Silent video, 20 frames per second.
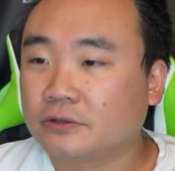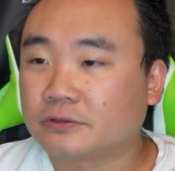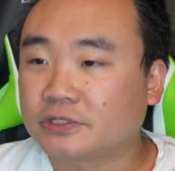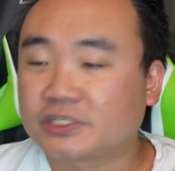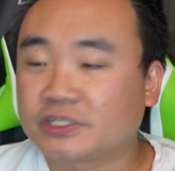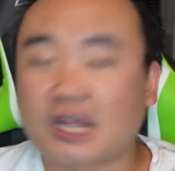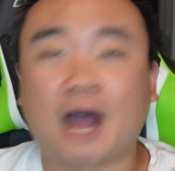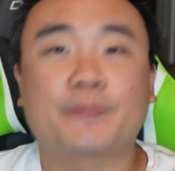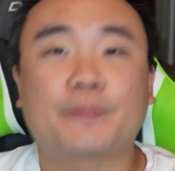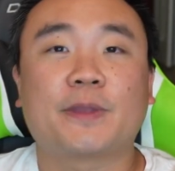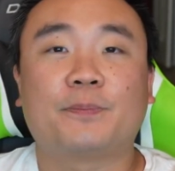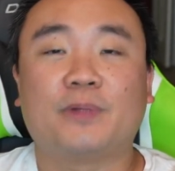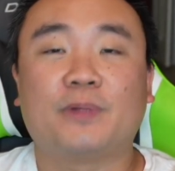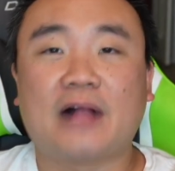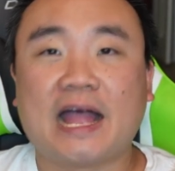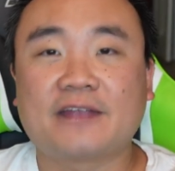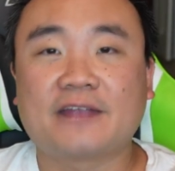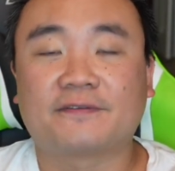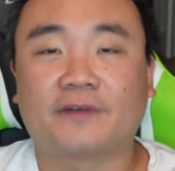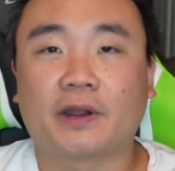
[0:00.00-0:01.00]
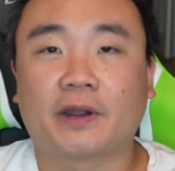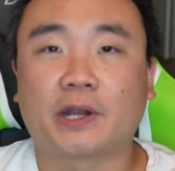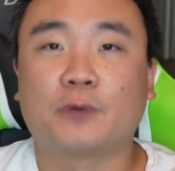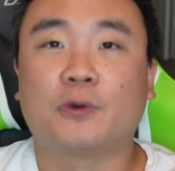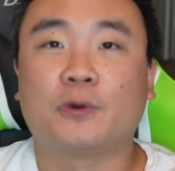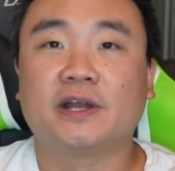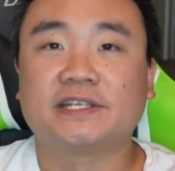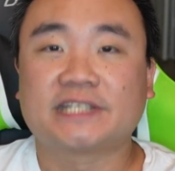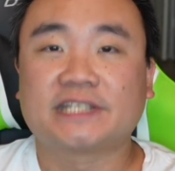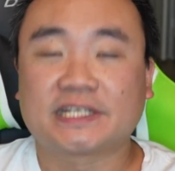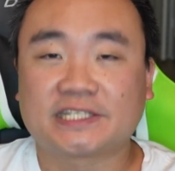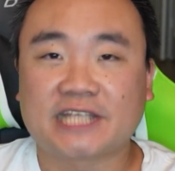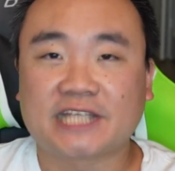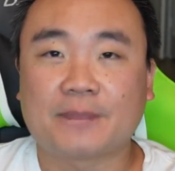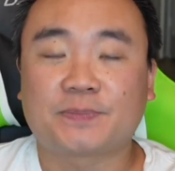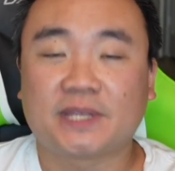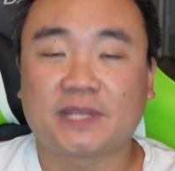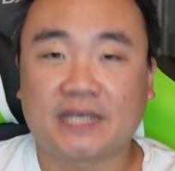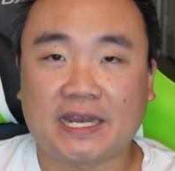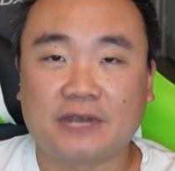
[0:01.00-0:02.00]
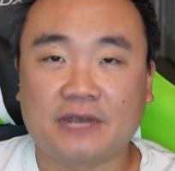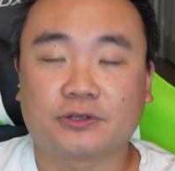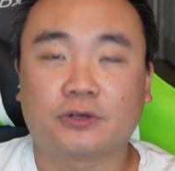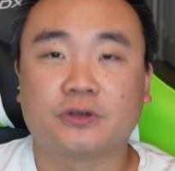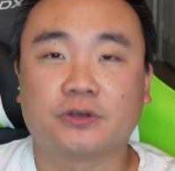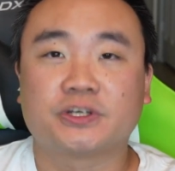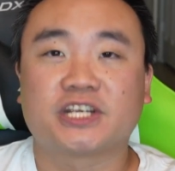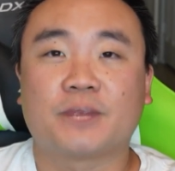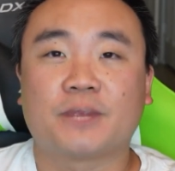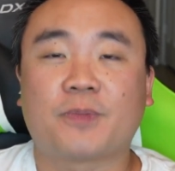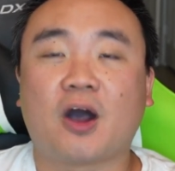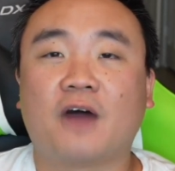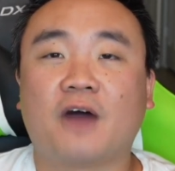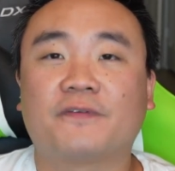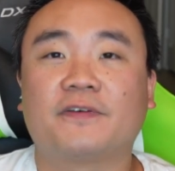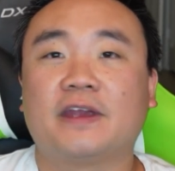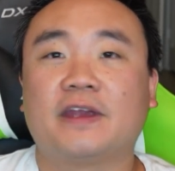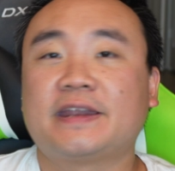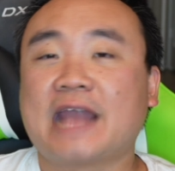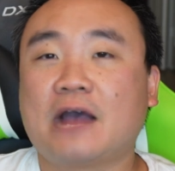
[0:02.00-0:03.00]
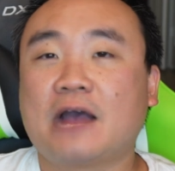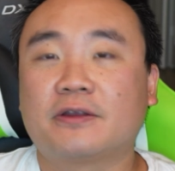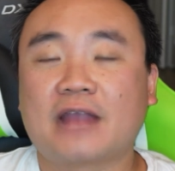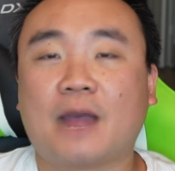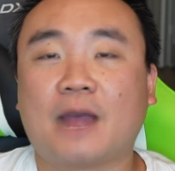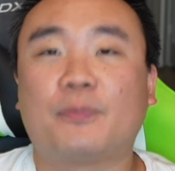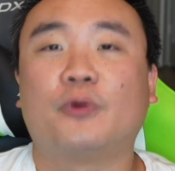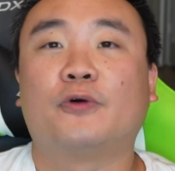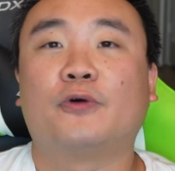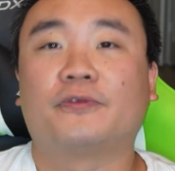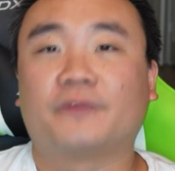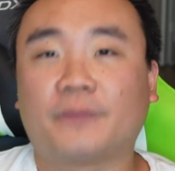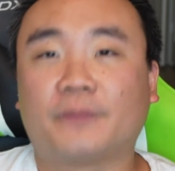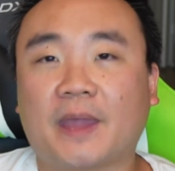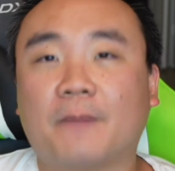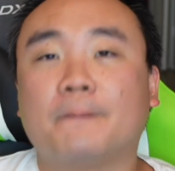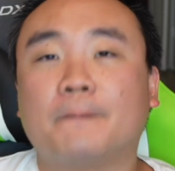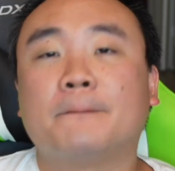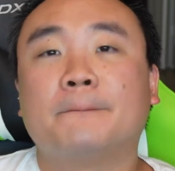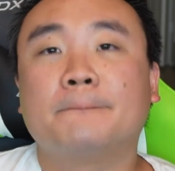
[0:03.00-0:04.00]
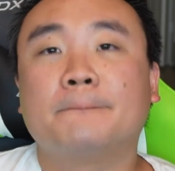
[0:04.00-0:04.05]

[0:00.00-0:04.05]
stopped applying for other ones, accepted internship offer, and now got pulled from them.